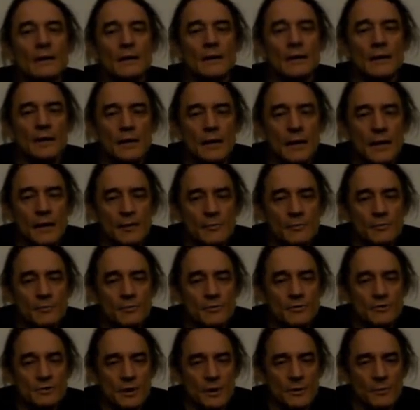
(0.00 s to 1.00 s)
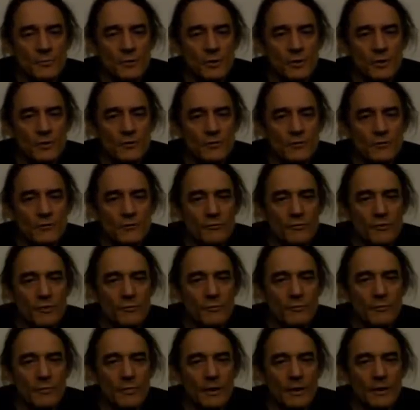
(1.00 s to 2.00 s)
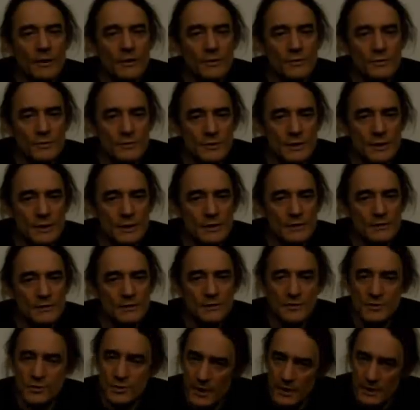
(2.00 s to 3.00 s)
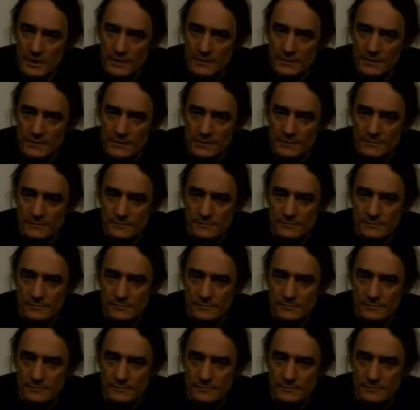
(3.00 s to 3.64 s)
keep someone from using distractors.